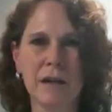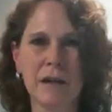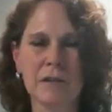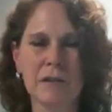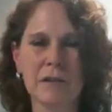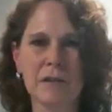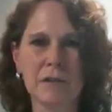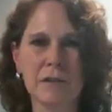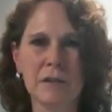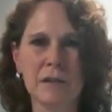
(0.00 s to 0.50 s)

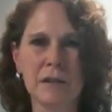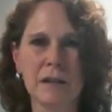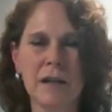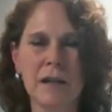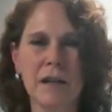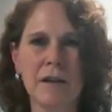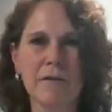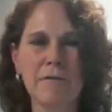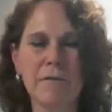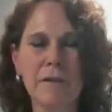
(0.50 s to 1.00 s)

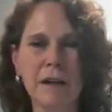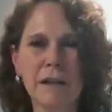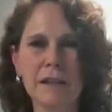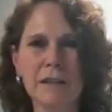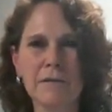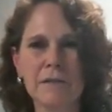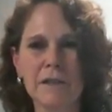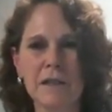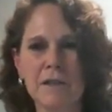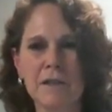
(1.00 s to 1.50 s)
certainly
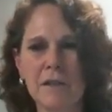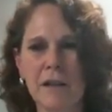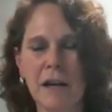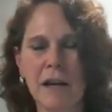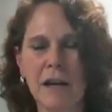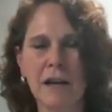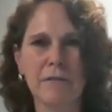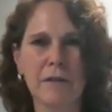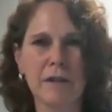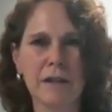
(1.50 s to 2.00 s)
effective to do
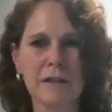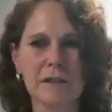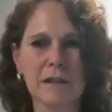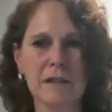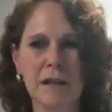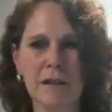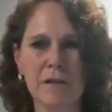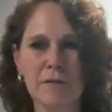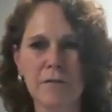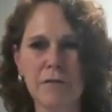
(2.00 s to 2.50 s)
that if it doesn't
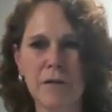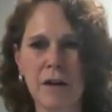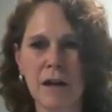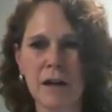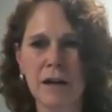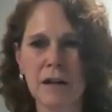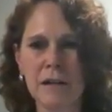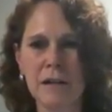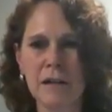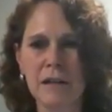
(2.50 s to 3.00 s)
get you
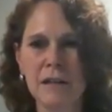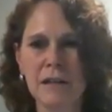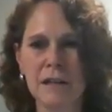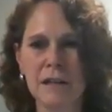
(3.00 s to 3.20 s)
fired.